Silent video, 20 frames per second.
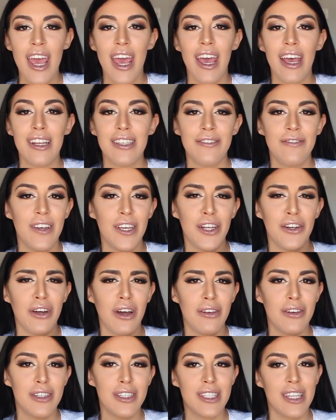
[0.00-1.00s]
and figure
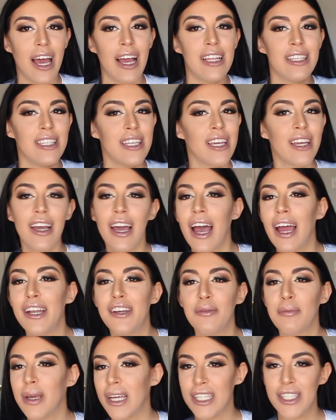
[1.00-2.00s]
out your sizing
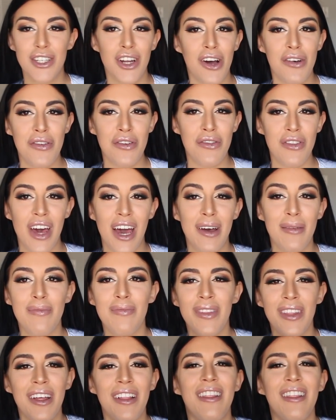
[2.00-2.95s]
kind of based off of that.